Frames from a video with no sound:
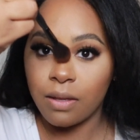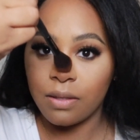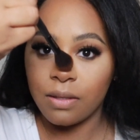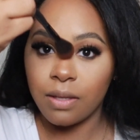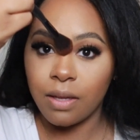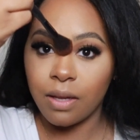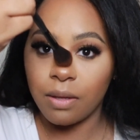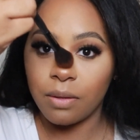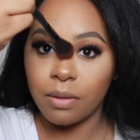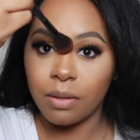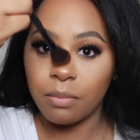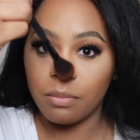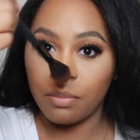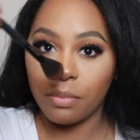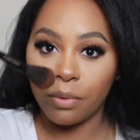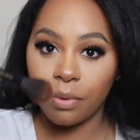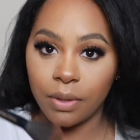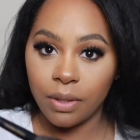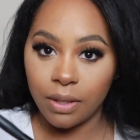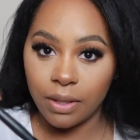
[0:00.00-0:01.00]
down the
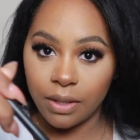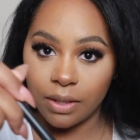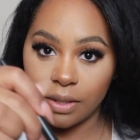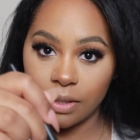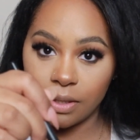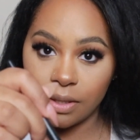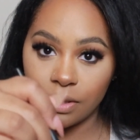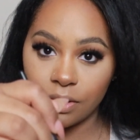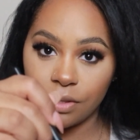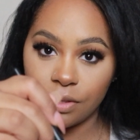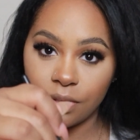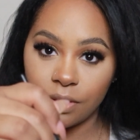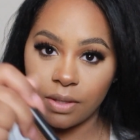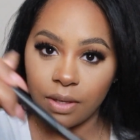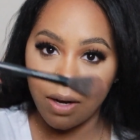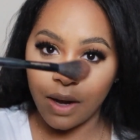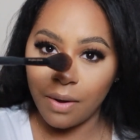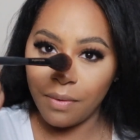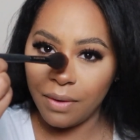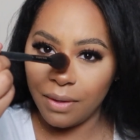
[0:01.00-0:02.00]
bridge.
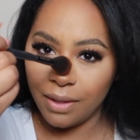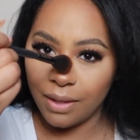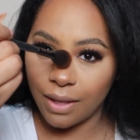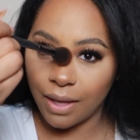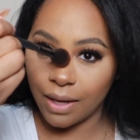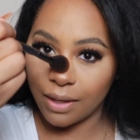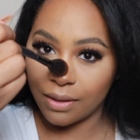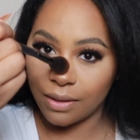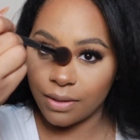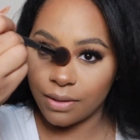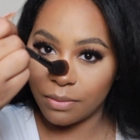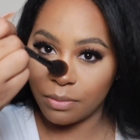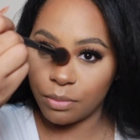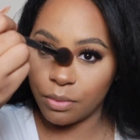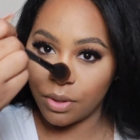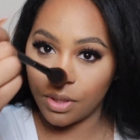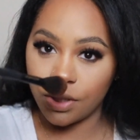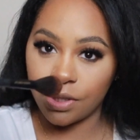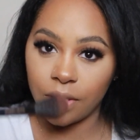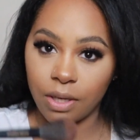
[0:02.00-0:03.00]
I really like this
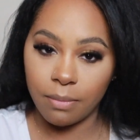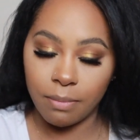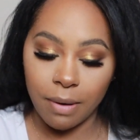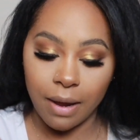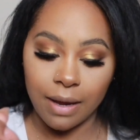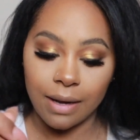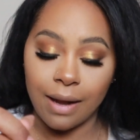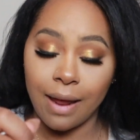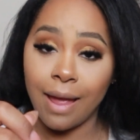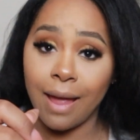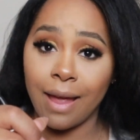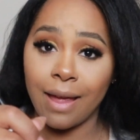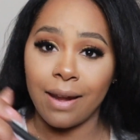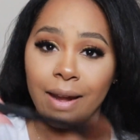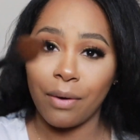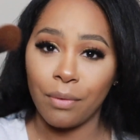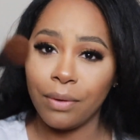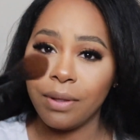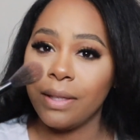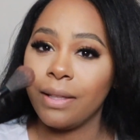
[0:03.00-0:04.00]
brush, I might add. I
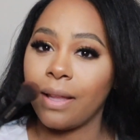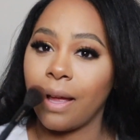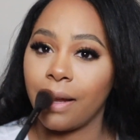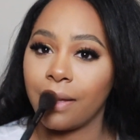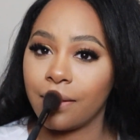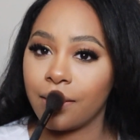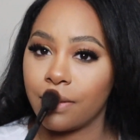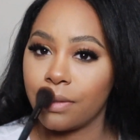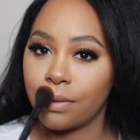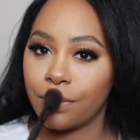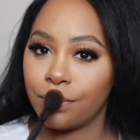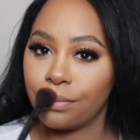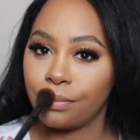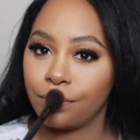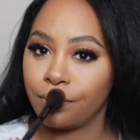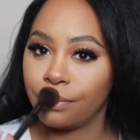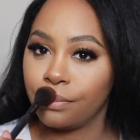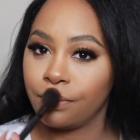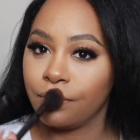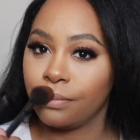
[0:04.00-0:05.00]
really like this.
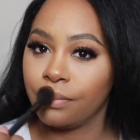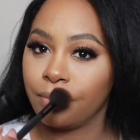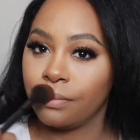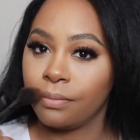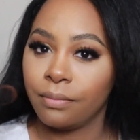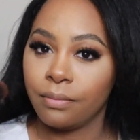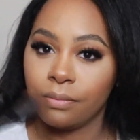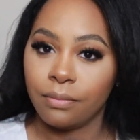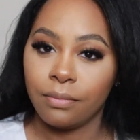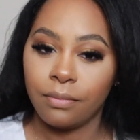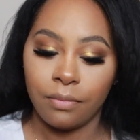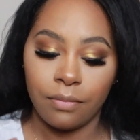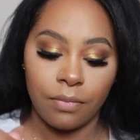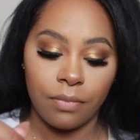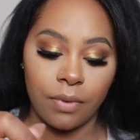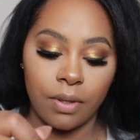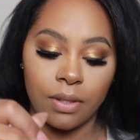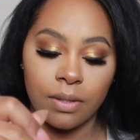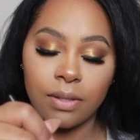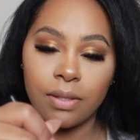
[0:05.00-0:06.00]

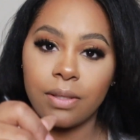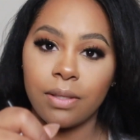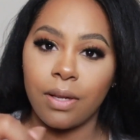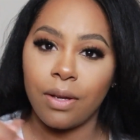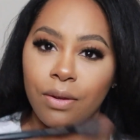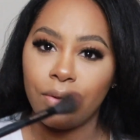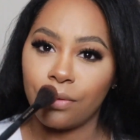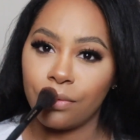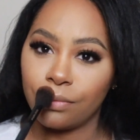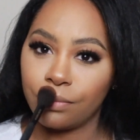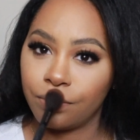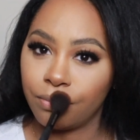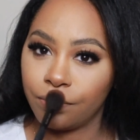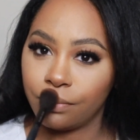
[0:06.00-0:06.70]
So,